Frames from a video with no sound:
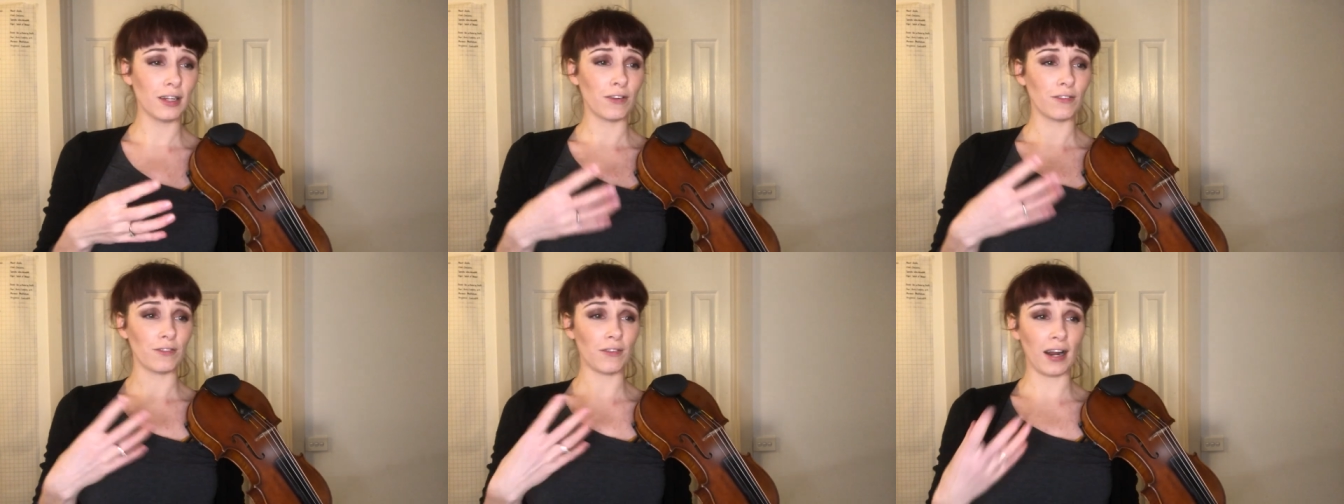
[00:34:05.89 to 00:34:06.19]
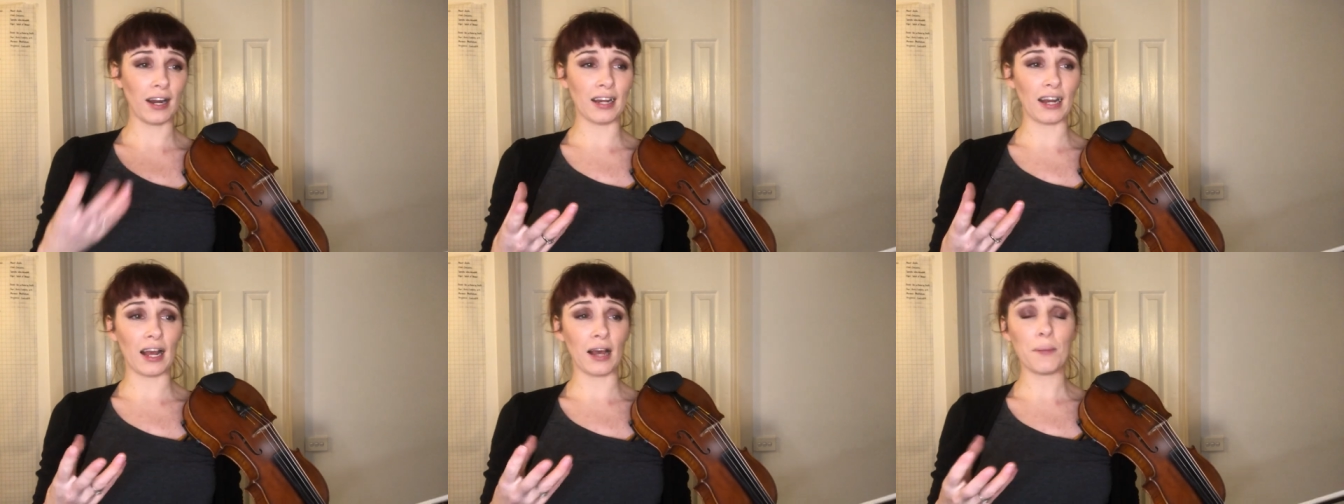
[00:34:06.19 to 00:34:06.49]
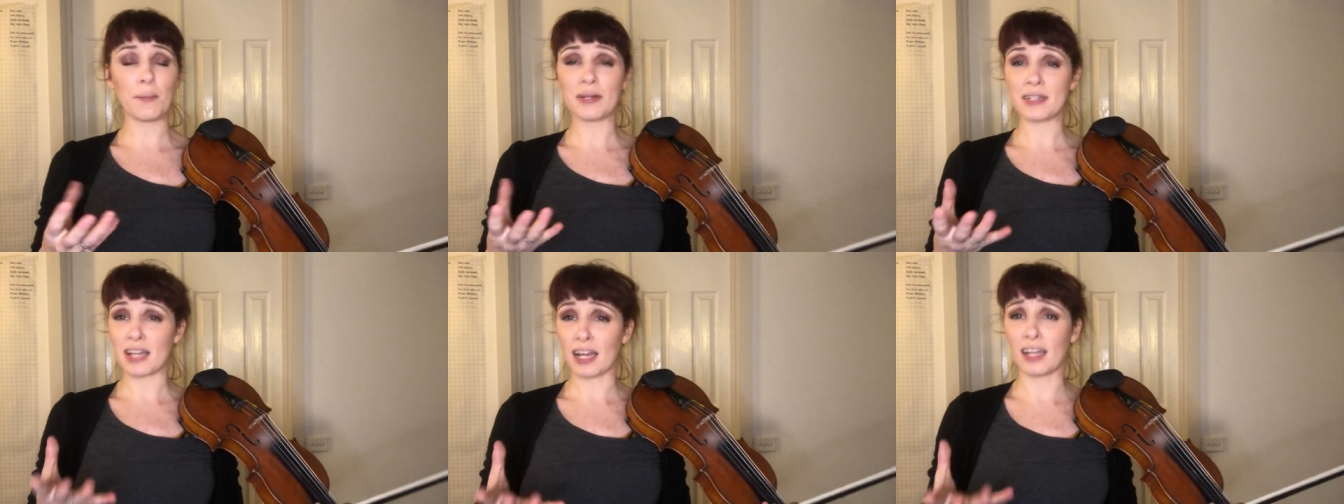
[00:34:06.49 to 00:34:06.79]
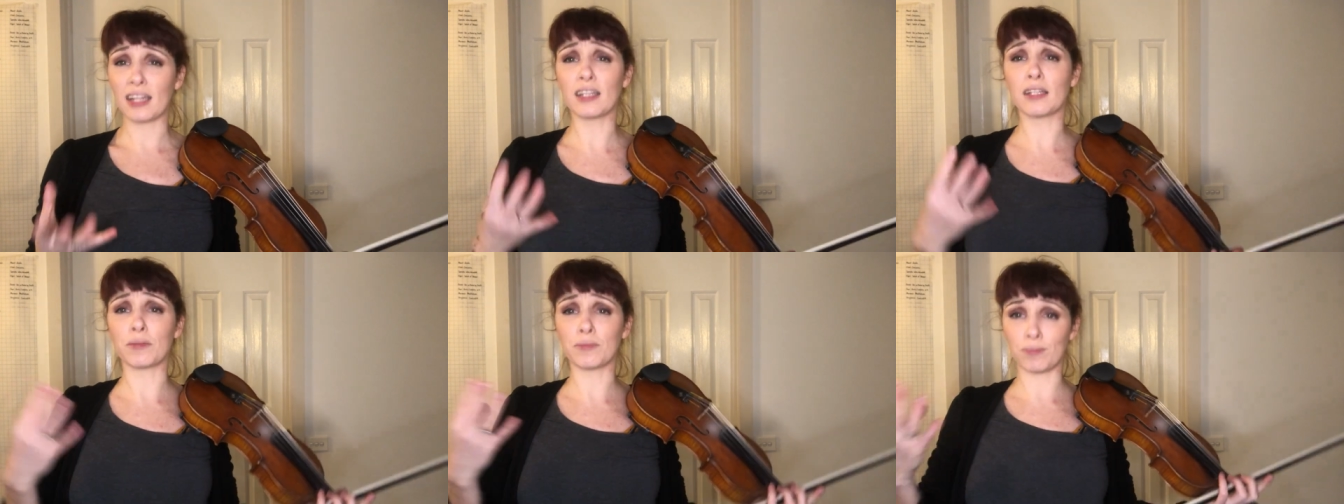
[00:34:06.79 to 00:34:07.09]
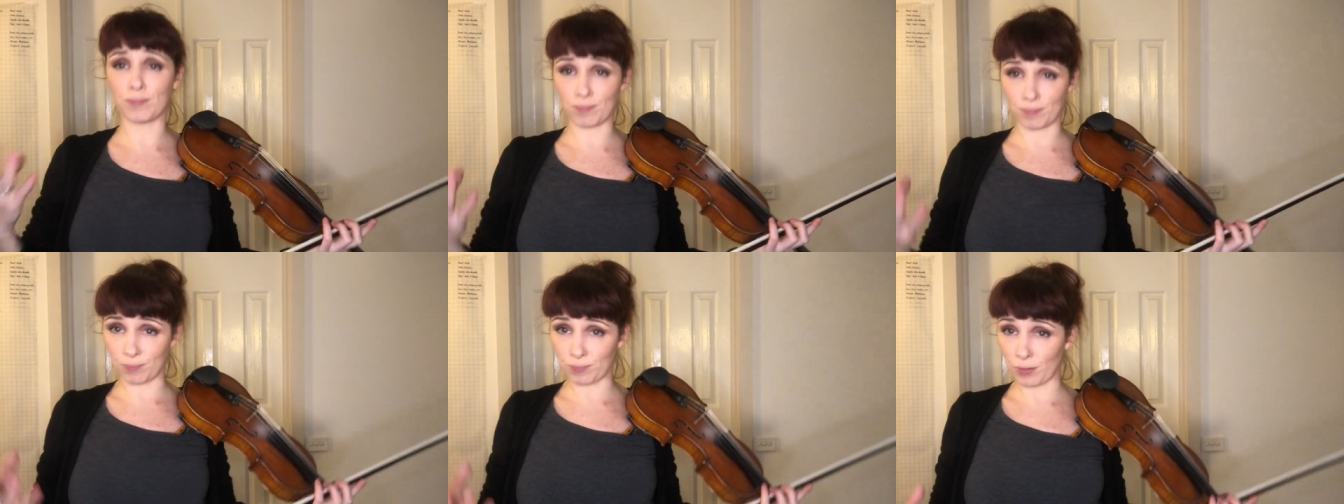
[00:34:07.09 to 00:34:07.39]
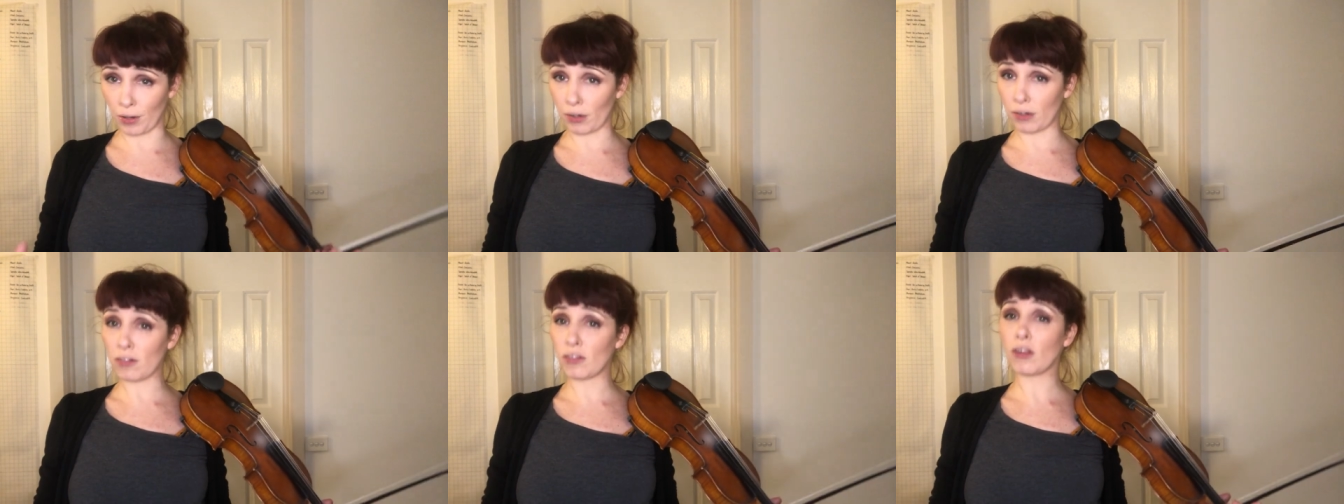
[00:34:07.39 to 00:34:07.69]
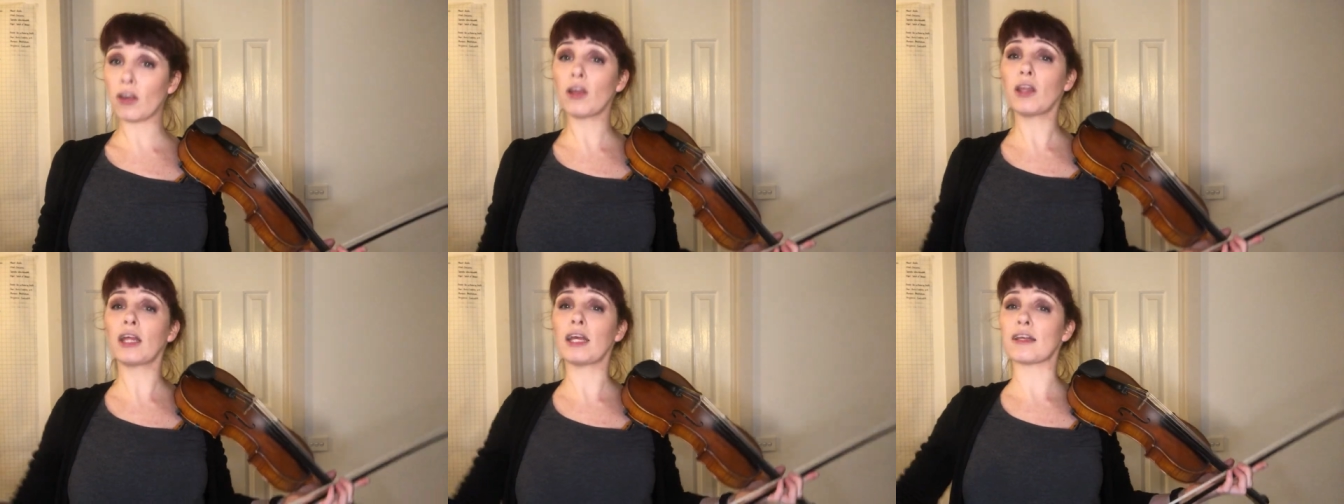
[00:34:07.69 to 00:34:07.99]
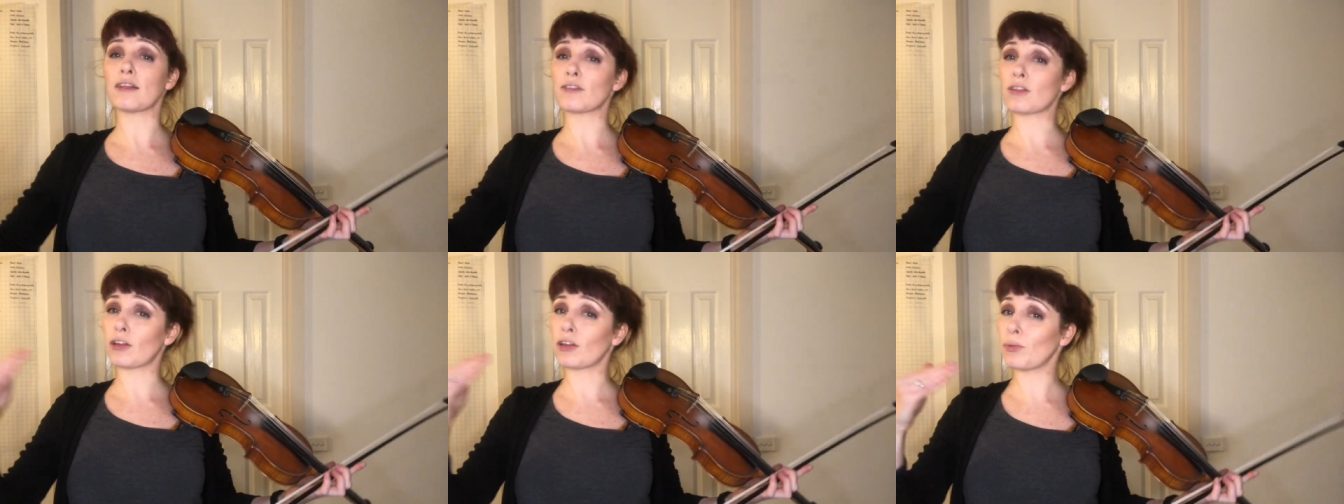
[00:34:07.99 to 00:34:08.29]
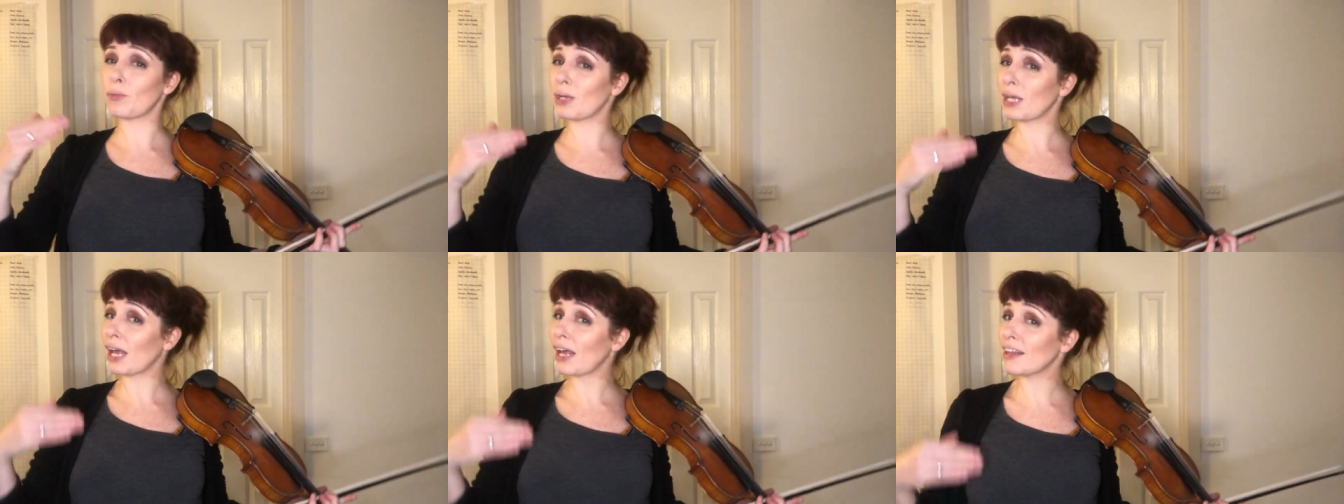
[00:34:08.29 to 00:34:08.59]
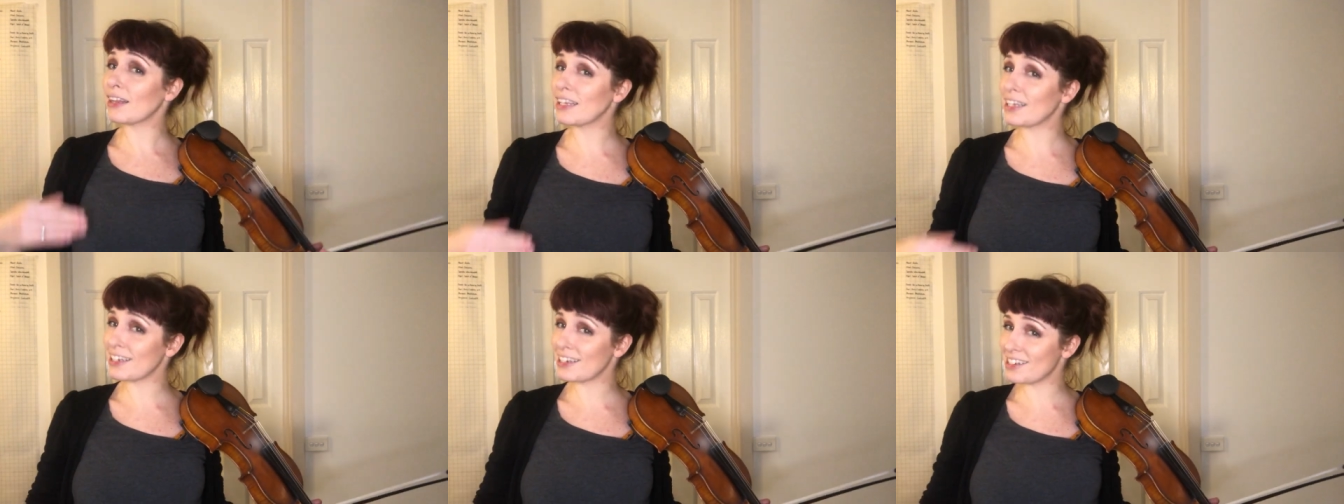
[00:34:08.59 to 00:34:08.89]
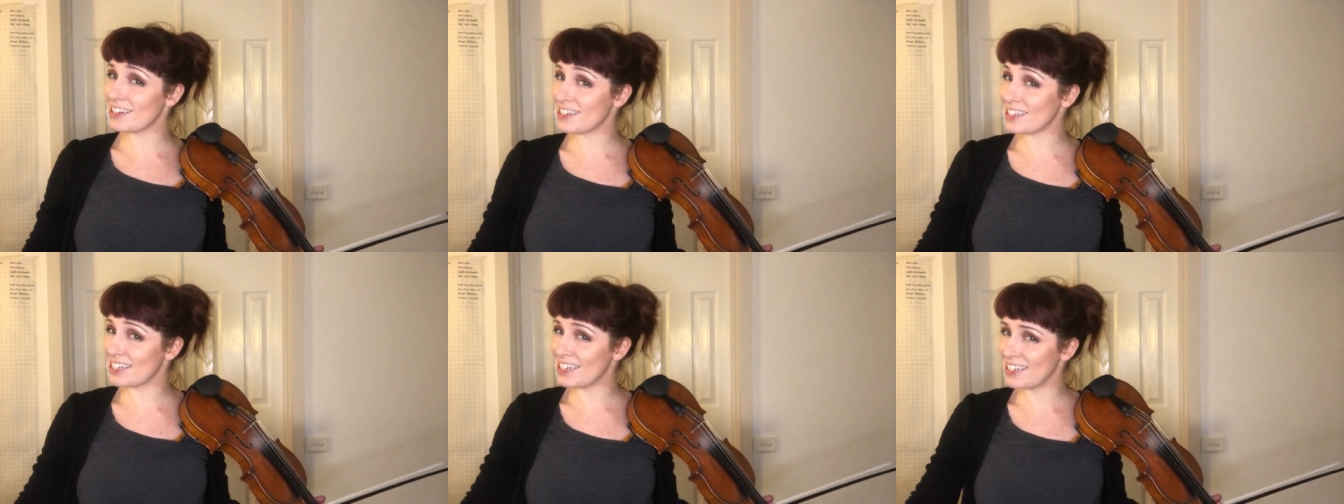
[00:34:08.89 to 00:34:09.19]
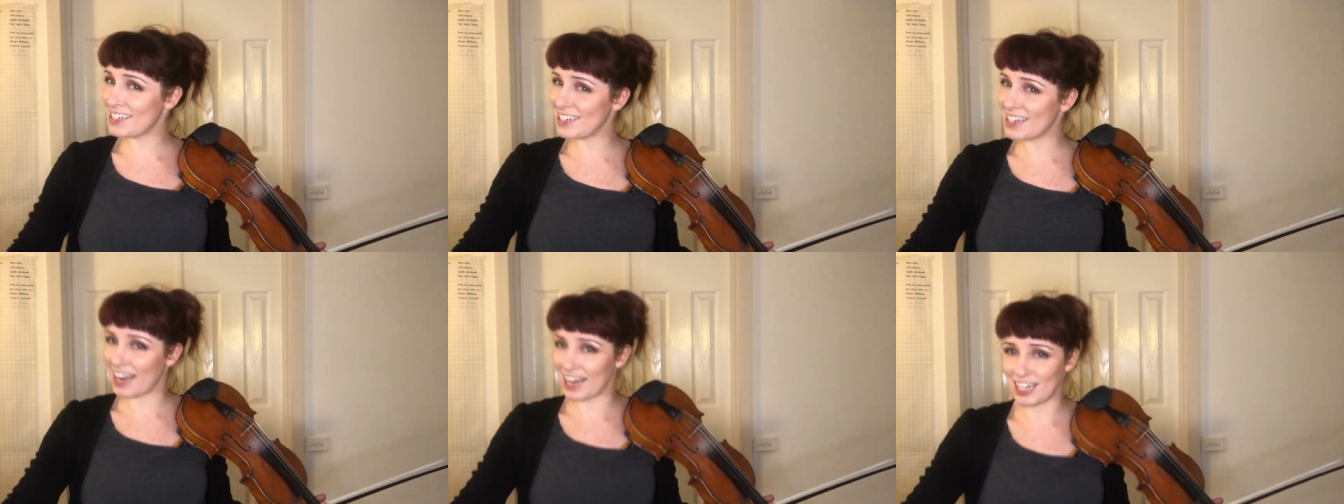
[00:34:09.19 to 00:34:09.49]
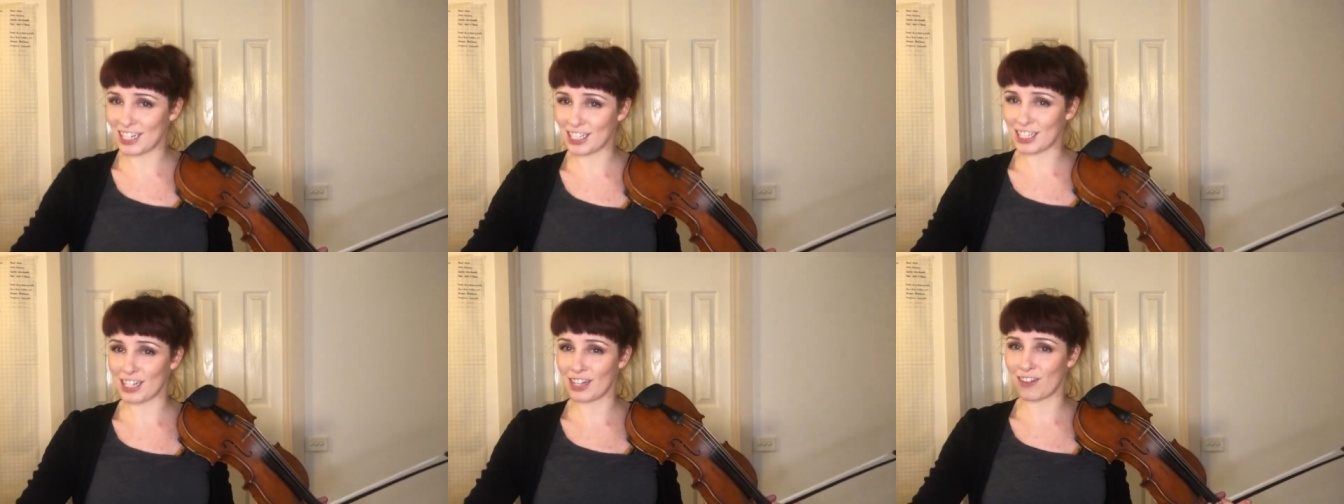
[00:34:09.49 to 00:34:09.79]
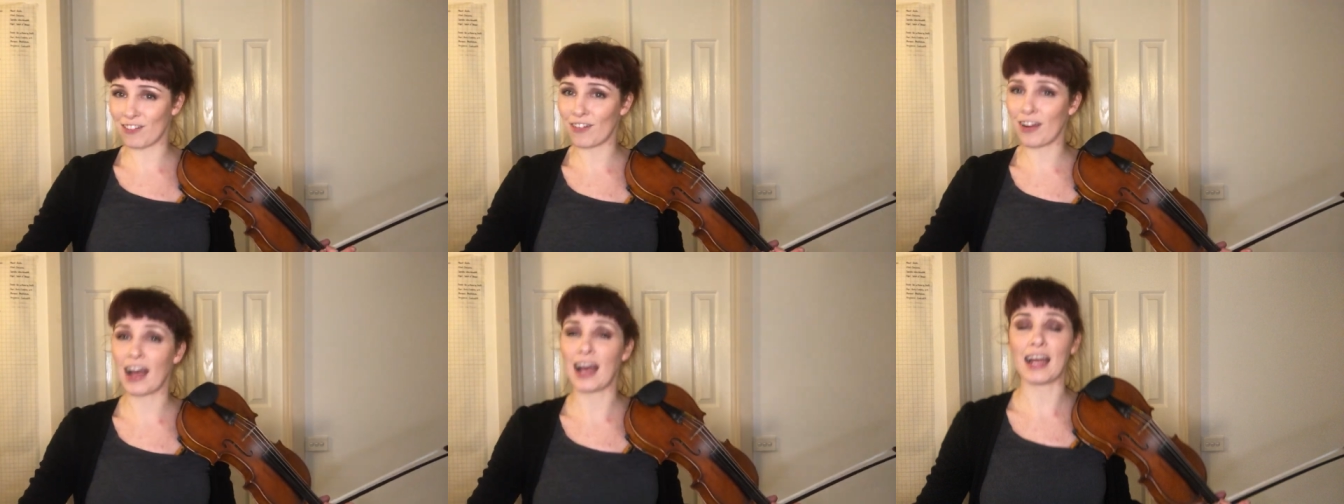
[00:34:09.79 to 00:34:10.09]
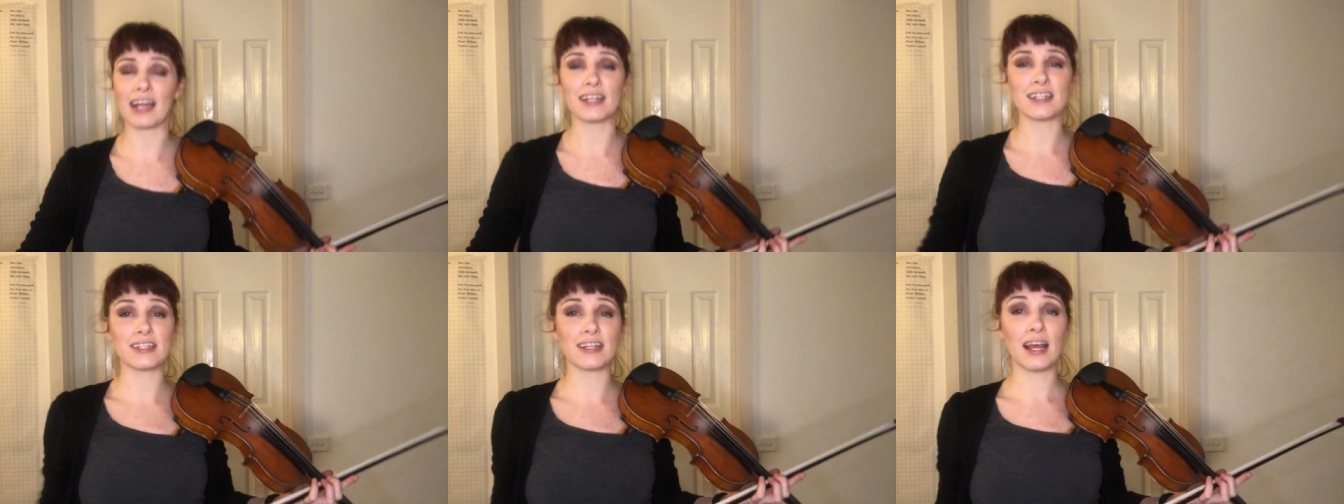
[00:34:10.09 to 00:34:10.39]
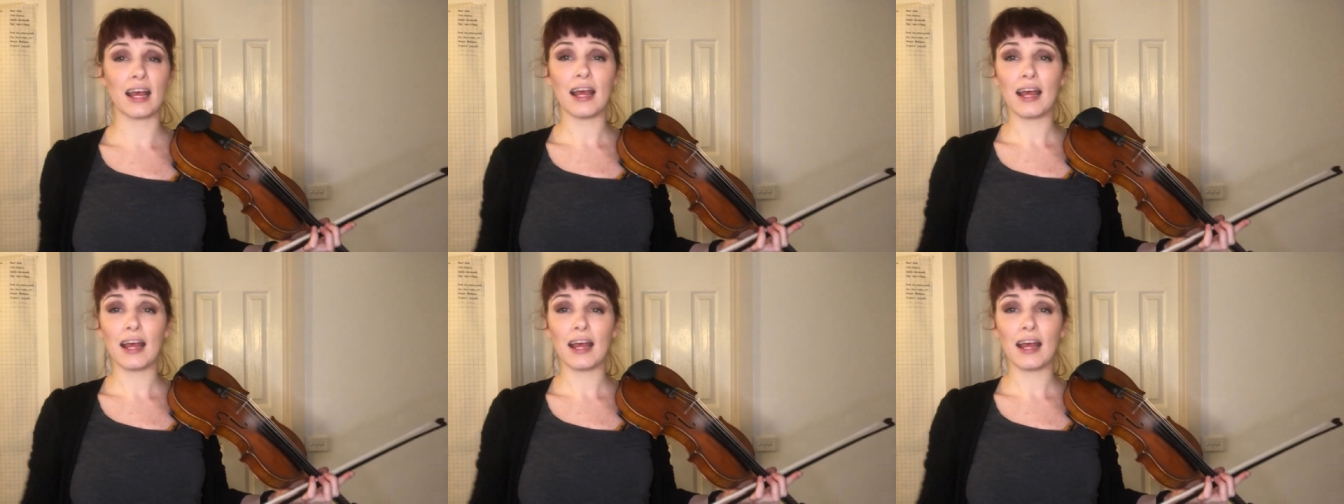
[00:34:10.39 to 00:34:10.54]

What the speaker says: Right now we're taking them very slowly so that we get the intonation right.